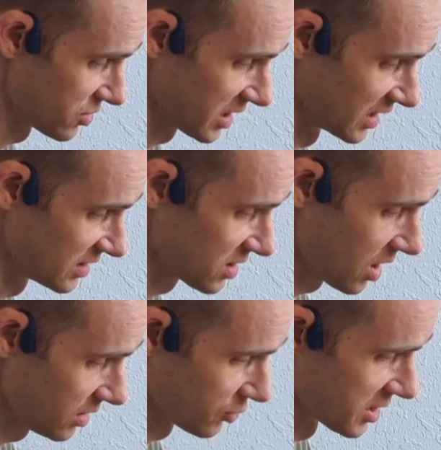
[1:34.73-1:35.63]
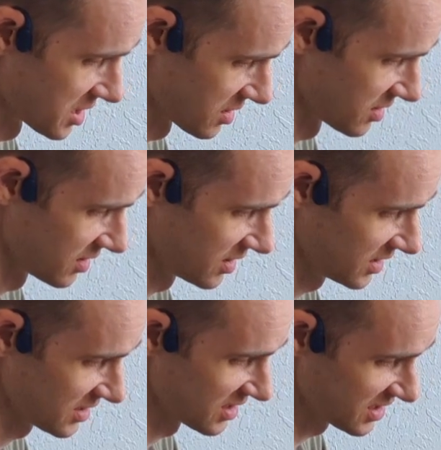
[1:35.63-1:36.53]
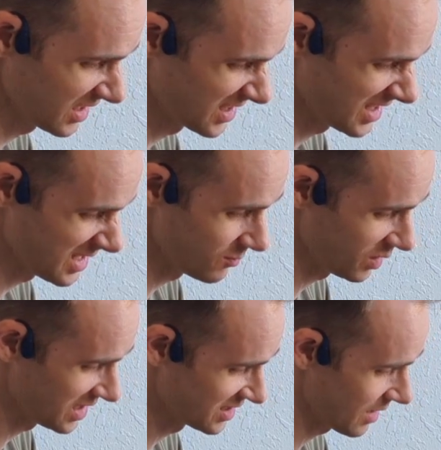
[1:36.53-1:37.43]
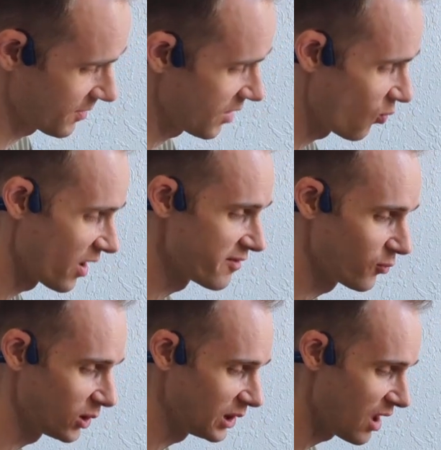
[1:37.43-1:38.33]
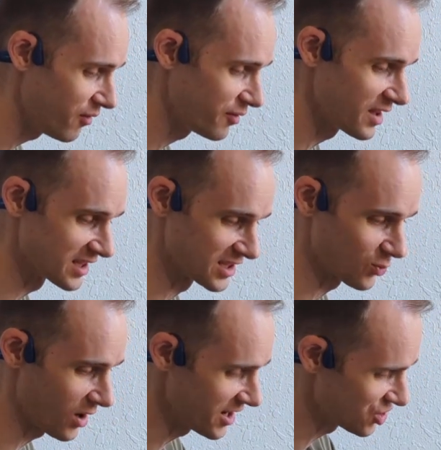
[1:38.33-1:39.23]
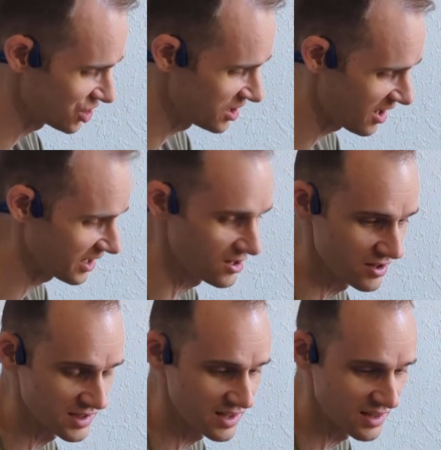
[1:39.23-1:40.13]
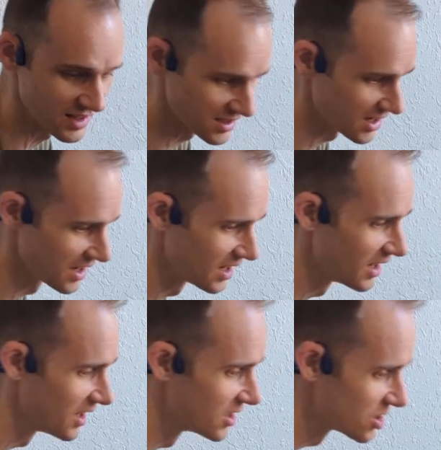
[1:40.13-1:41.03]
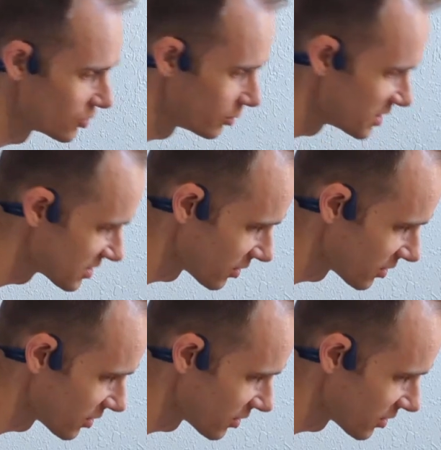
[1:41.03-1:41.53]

kids cutlery. It's a 16-piece set. My wife will love this. Why is she not here to see this? She will be so